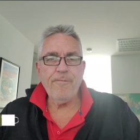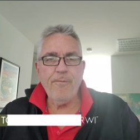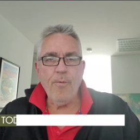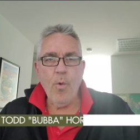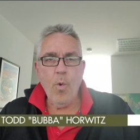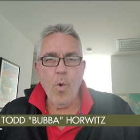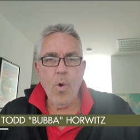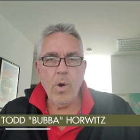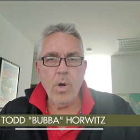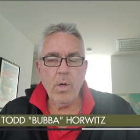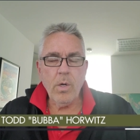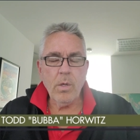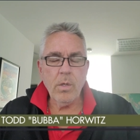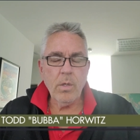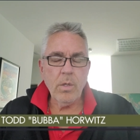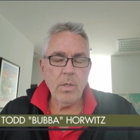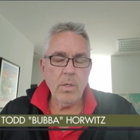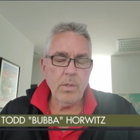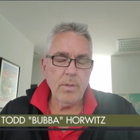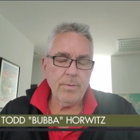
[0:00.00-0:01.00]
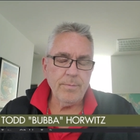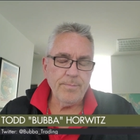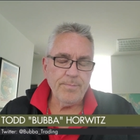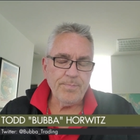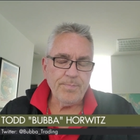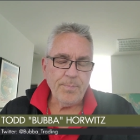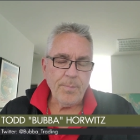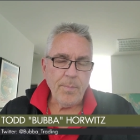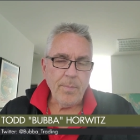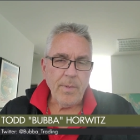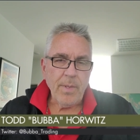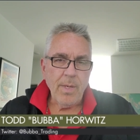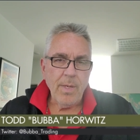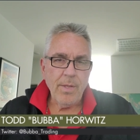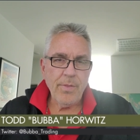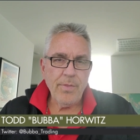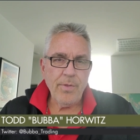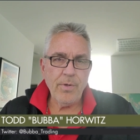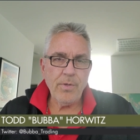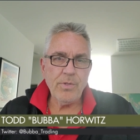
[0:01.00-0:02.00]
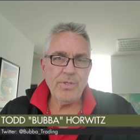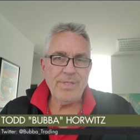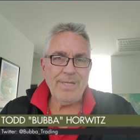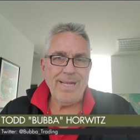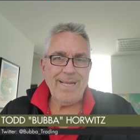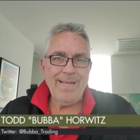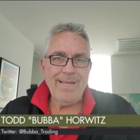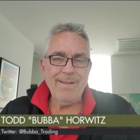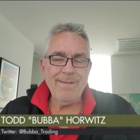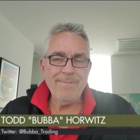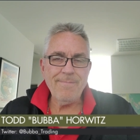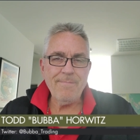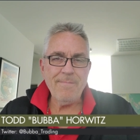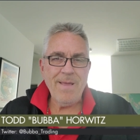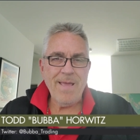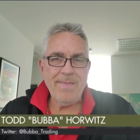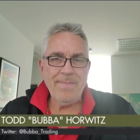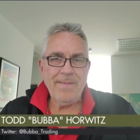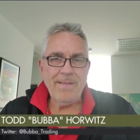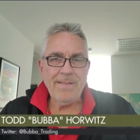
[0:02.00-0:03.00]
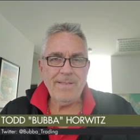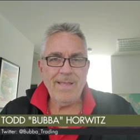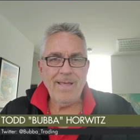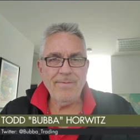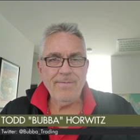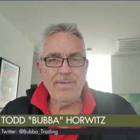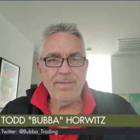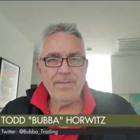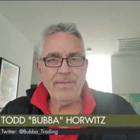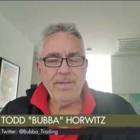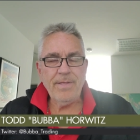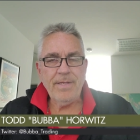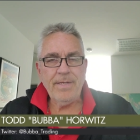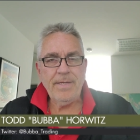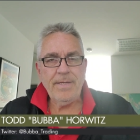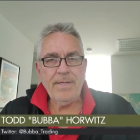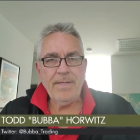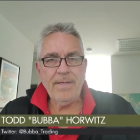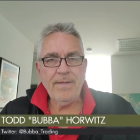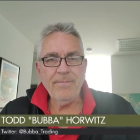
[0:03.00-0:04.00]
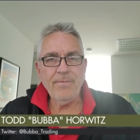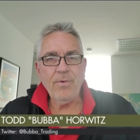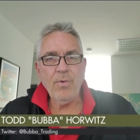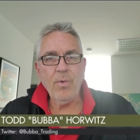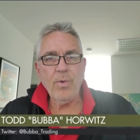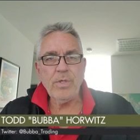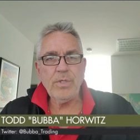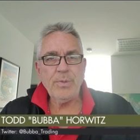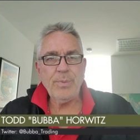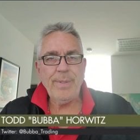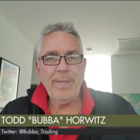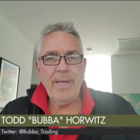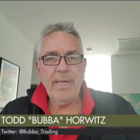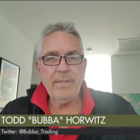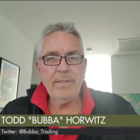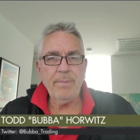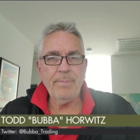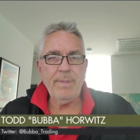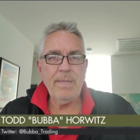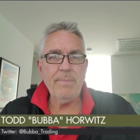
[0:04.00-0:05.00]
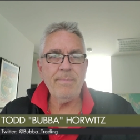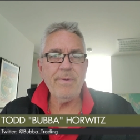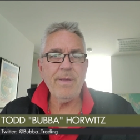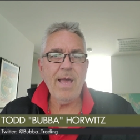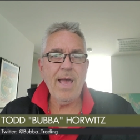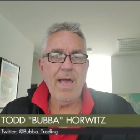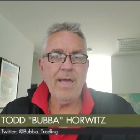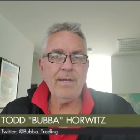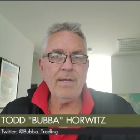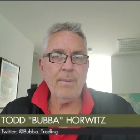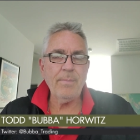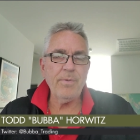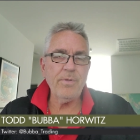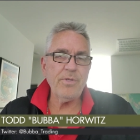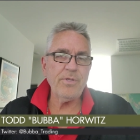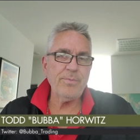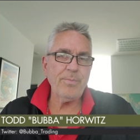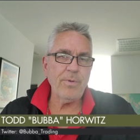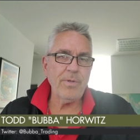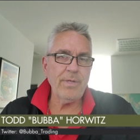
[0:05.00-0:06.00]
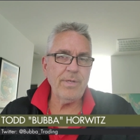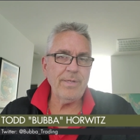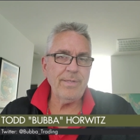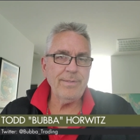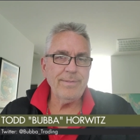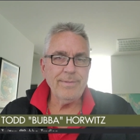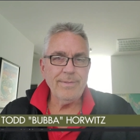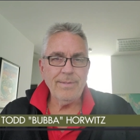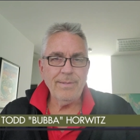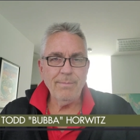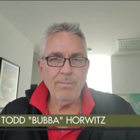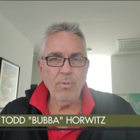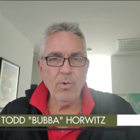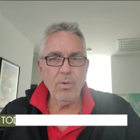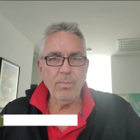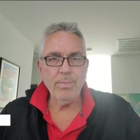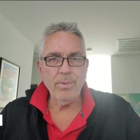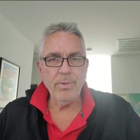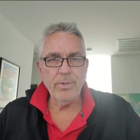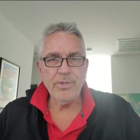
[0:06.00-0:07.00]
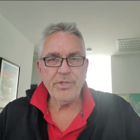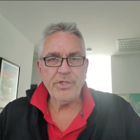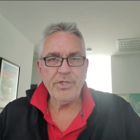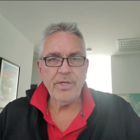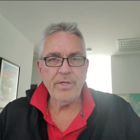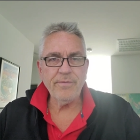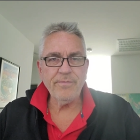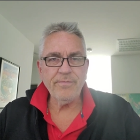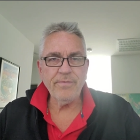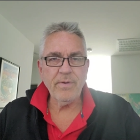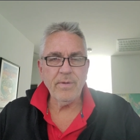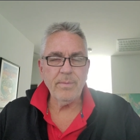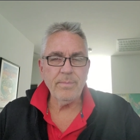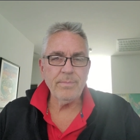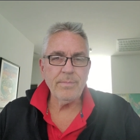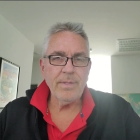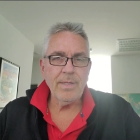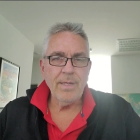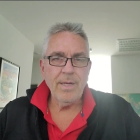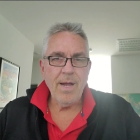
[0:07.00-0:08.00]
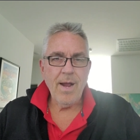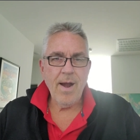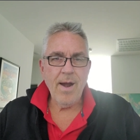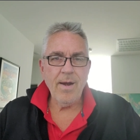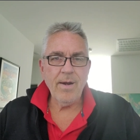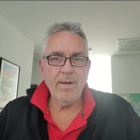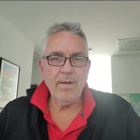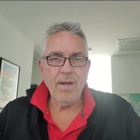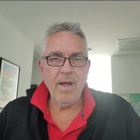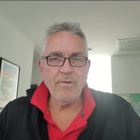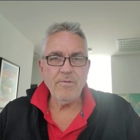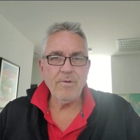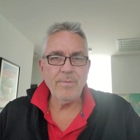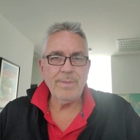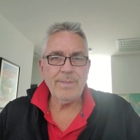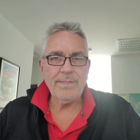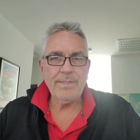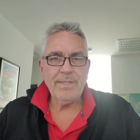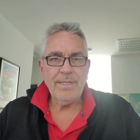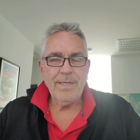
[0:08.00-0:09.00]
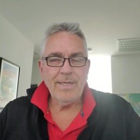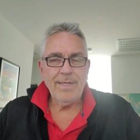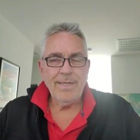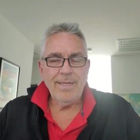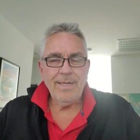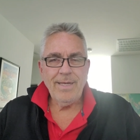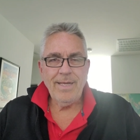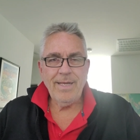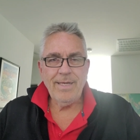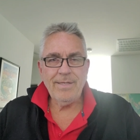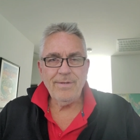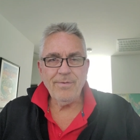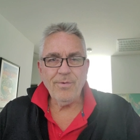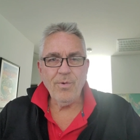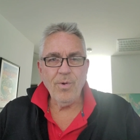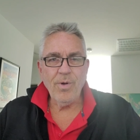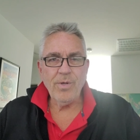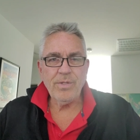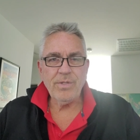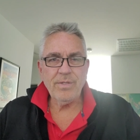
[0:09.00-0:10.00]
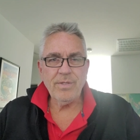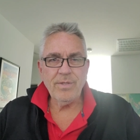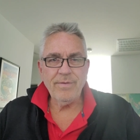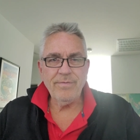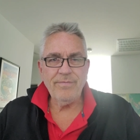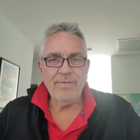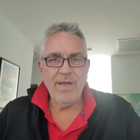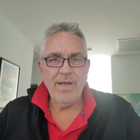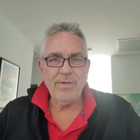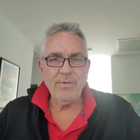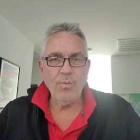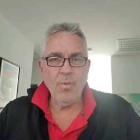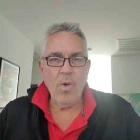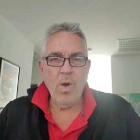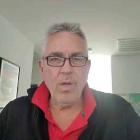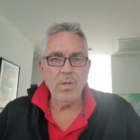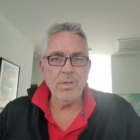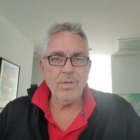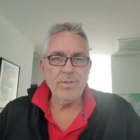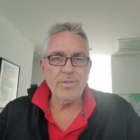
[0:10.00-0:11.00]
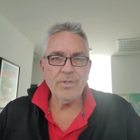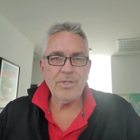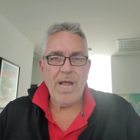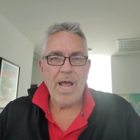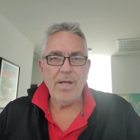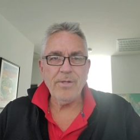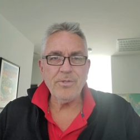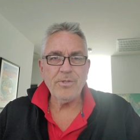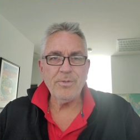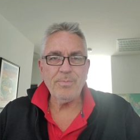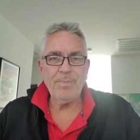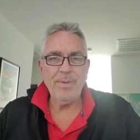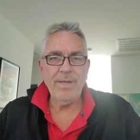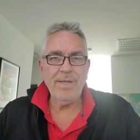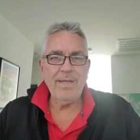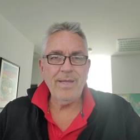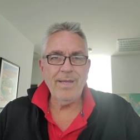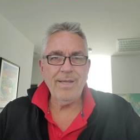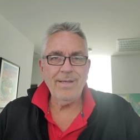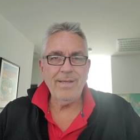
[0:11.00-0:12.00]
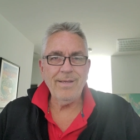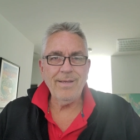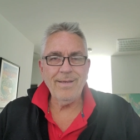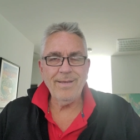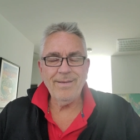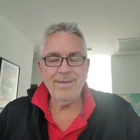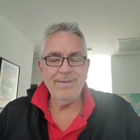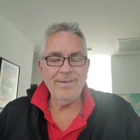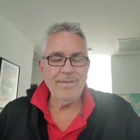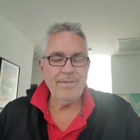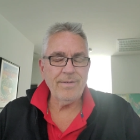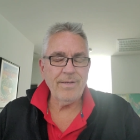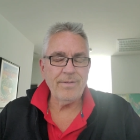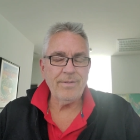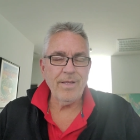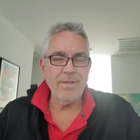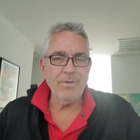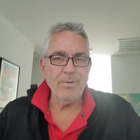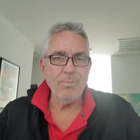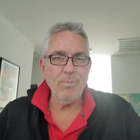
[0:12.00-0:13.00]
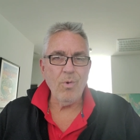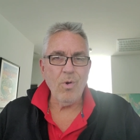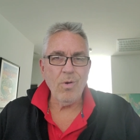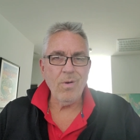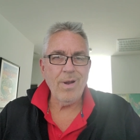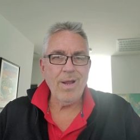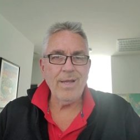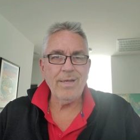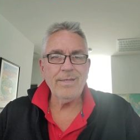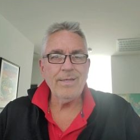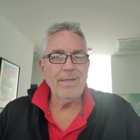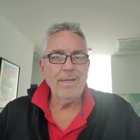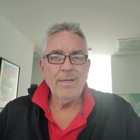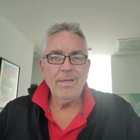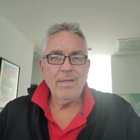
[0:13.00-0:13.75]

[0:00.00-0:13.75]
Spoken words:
4, Thursday, May the 11th. And of course, we had the PPI number this morning, more bullshit from our government. And of course, Fed Waller's out speaking, another moron